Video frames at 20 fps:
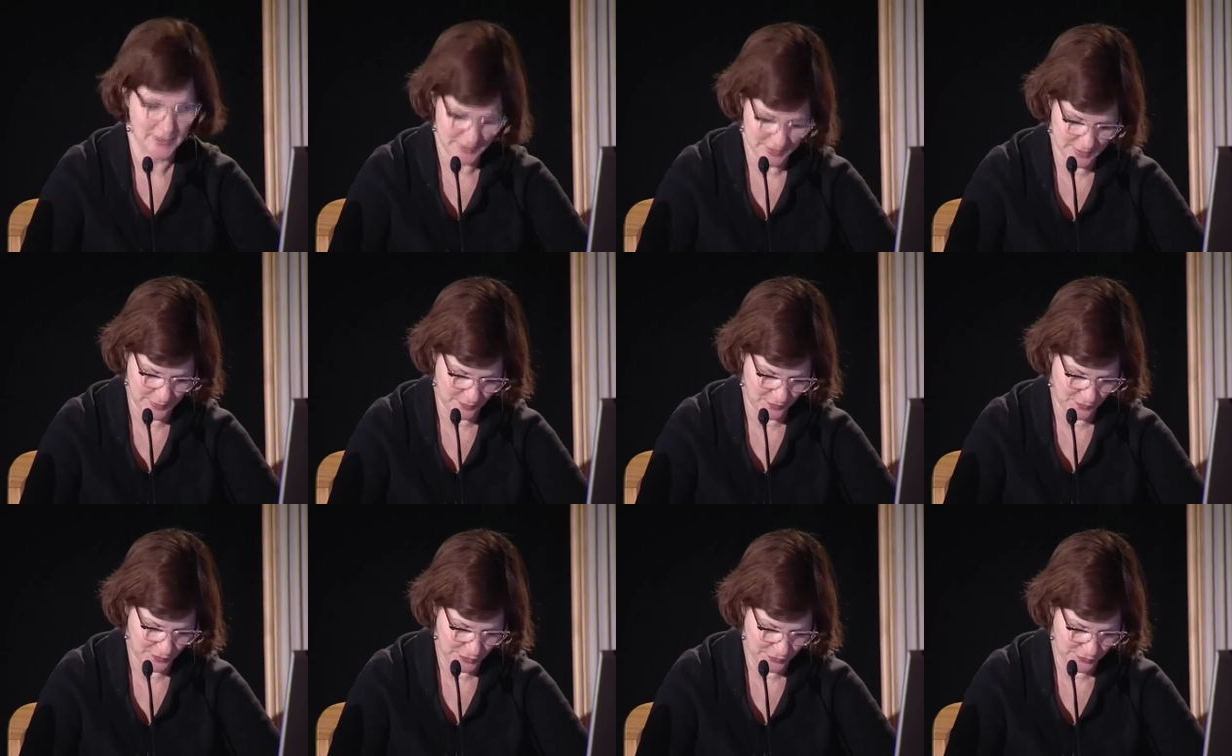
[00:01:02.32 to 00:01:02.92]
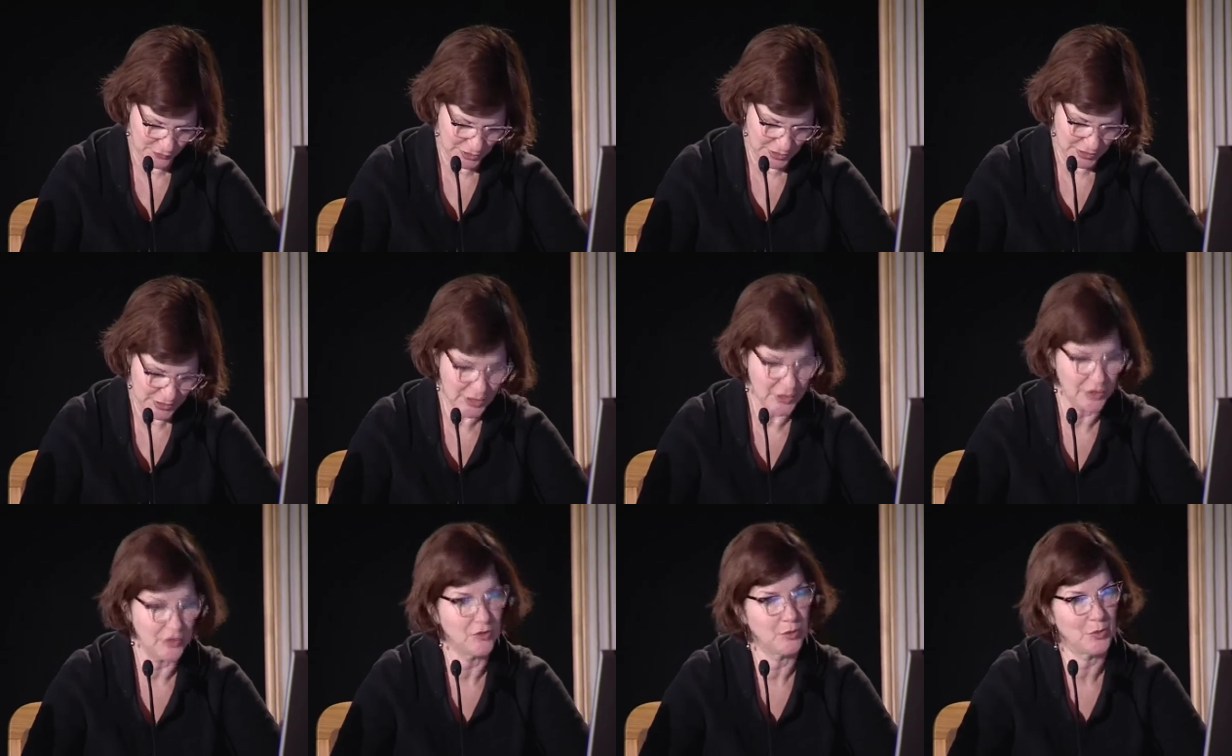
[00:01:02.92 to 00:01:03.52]
some 50
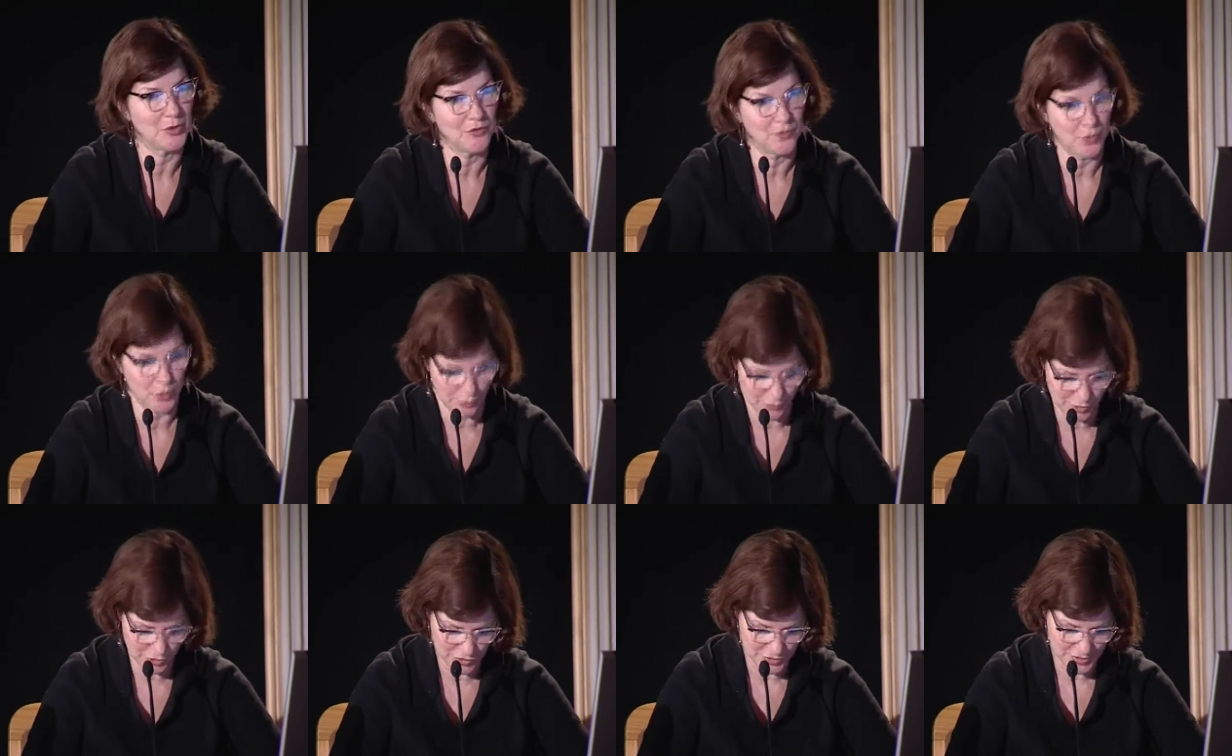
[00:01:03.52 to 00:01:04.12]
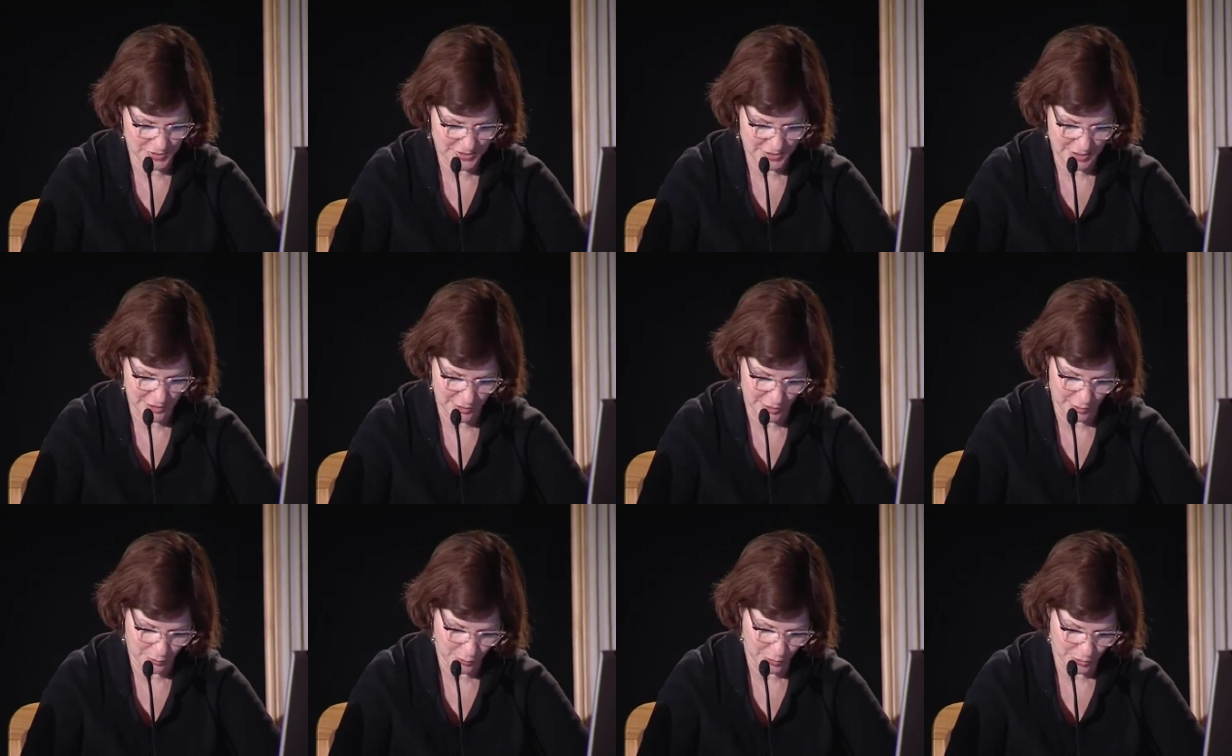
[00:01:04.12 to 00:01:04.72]
years before Richard
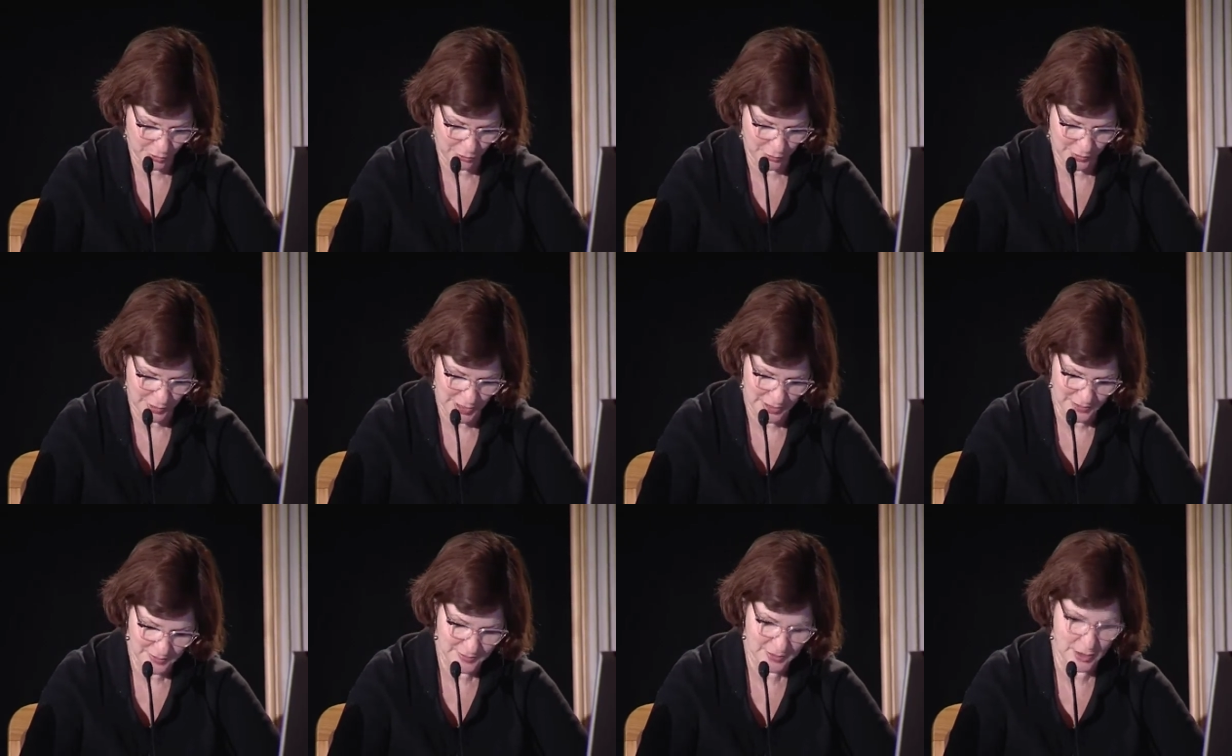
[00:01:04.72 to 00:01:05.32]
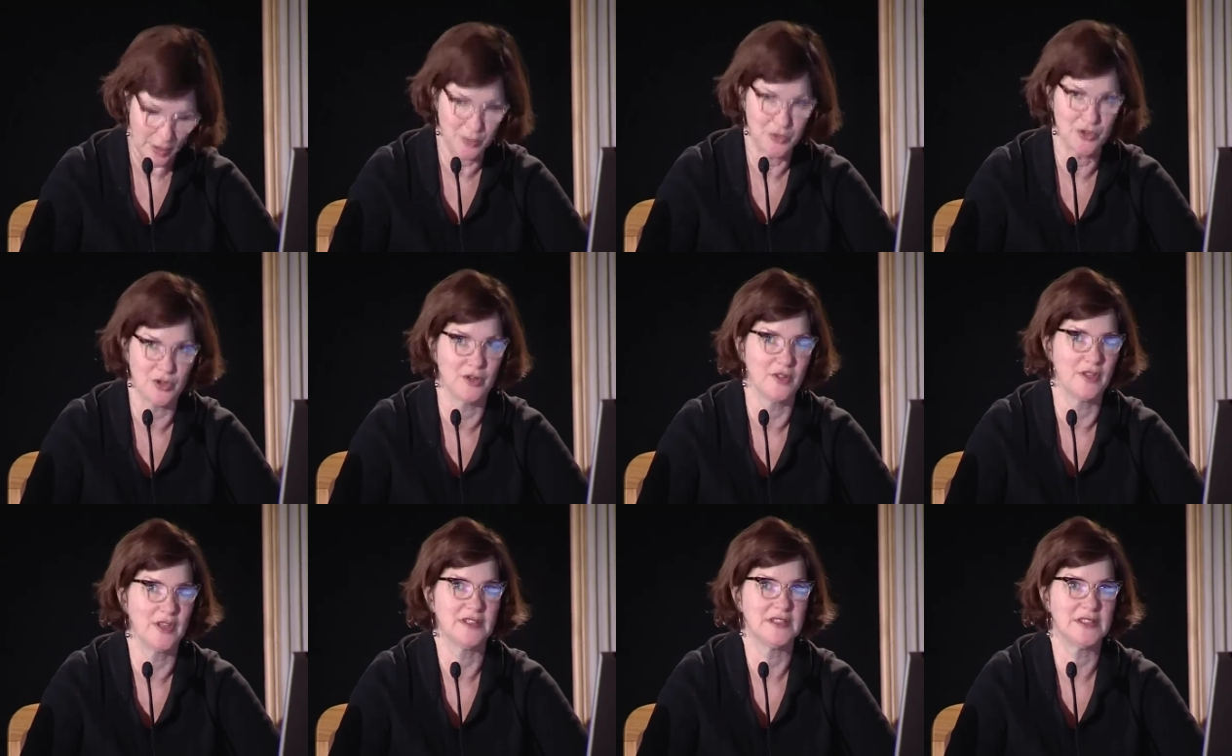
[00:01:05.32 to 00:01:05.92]
Serra would create
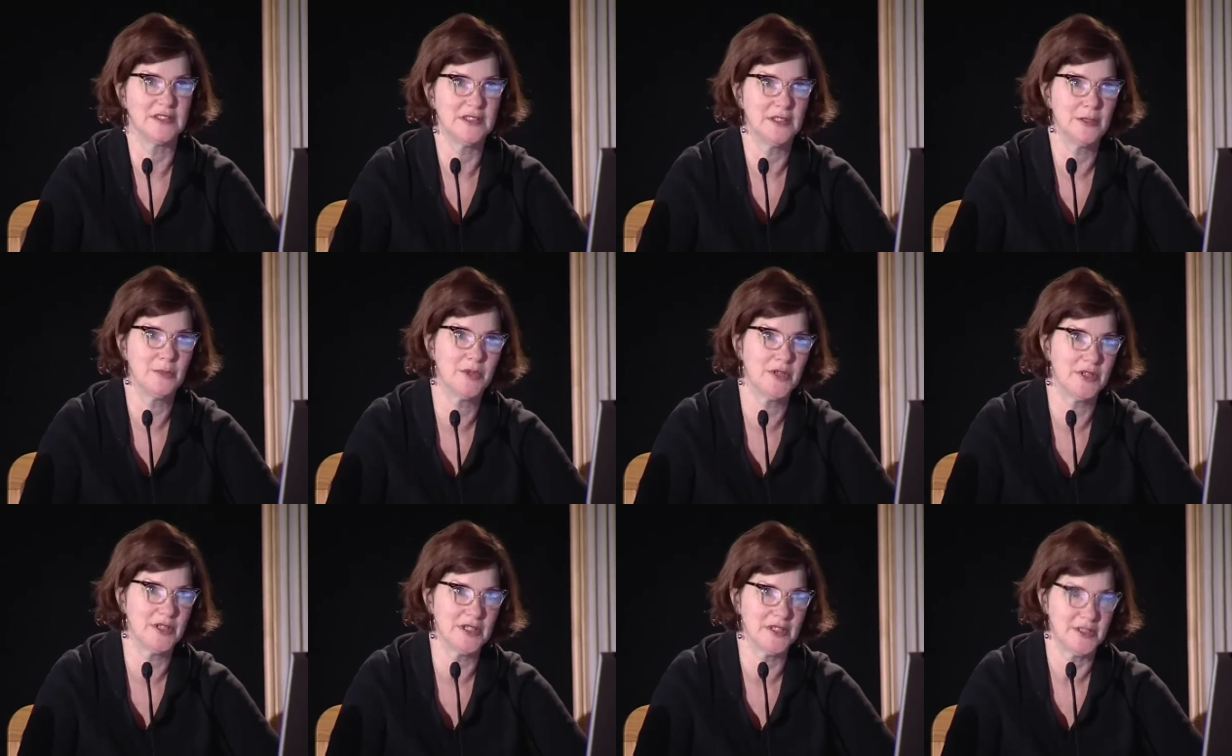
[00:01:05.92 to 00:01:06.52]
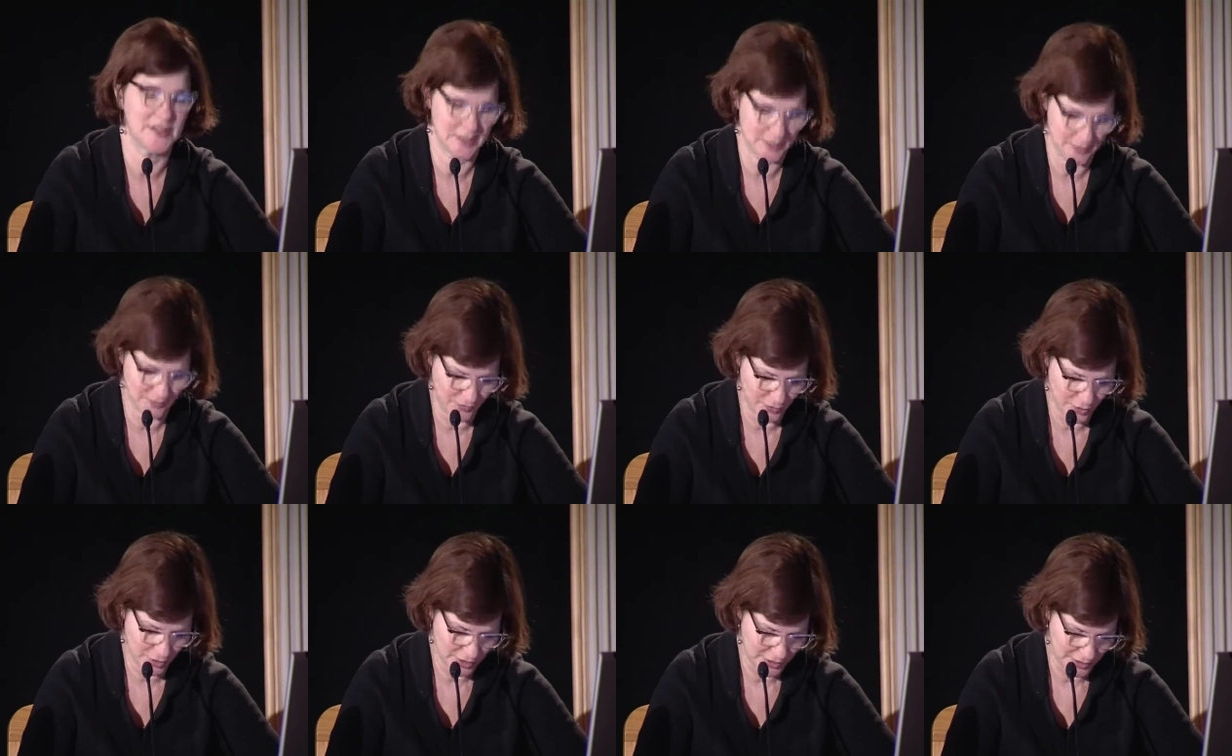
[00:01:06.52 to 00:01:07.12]
sculpture that deliberately
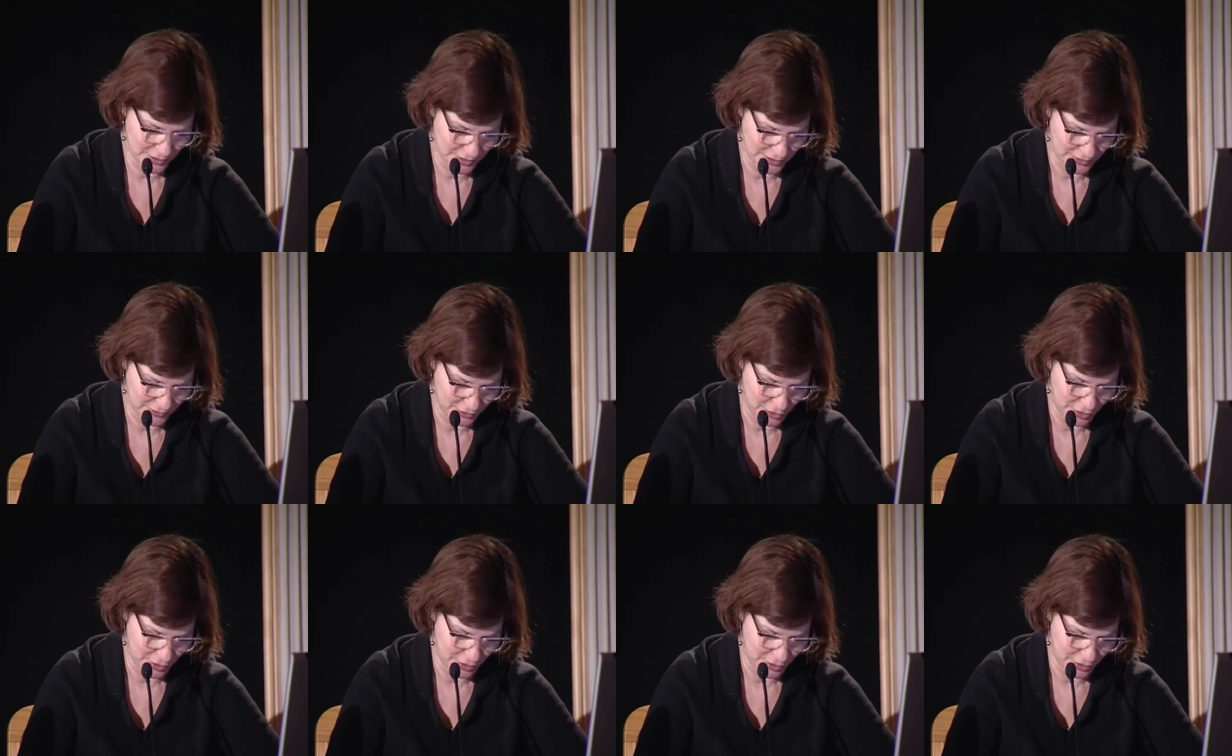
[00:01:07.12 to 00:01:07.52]
subverted its